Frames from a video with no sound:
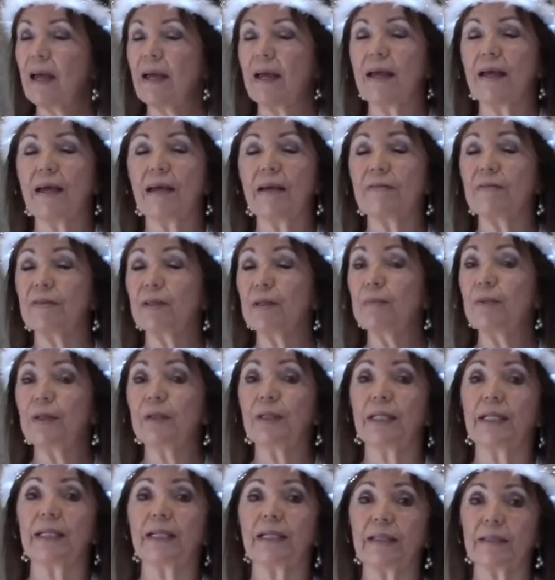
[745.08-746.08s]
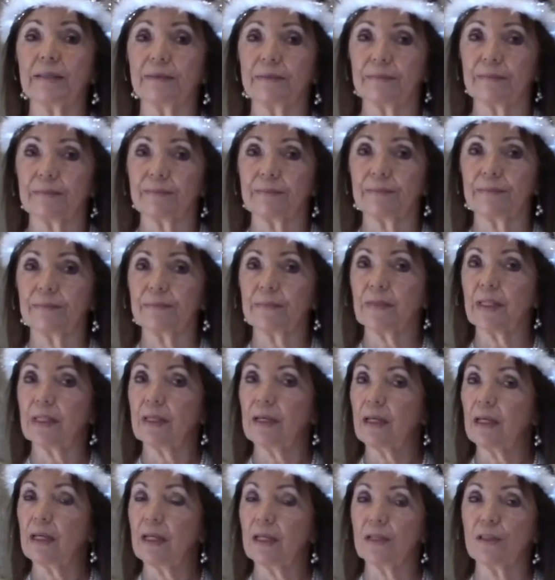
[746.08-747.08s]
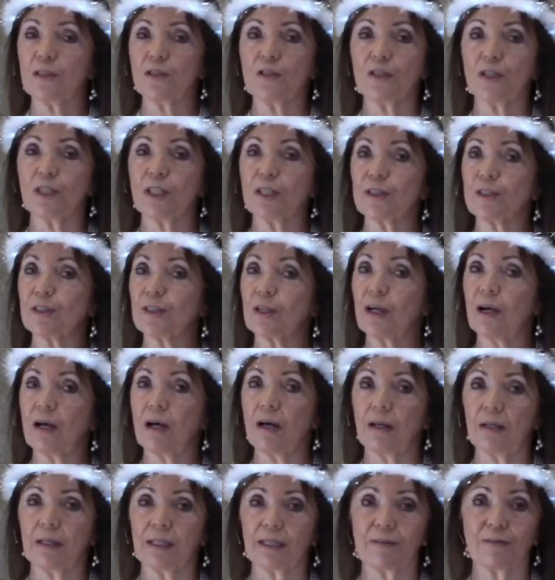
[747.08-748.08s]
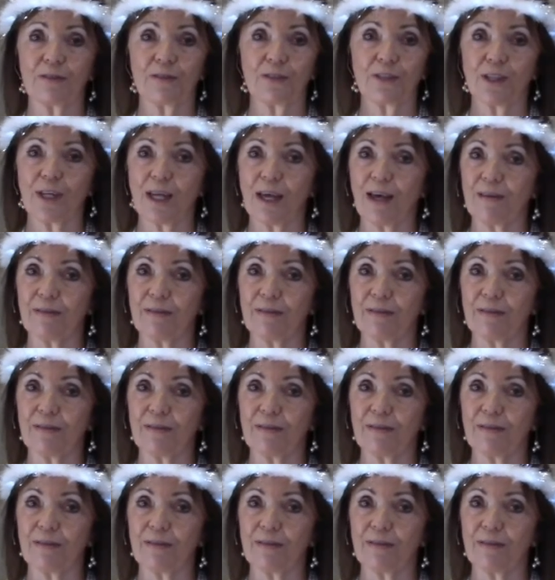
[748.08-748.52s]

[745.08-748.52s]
Every bully is just calling for love.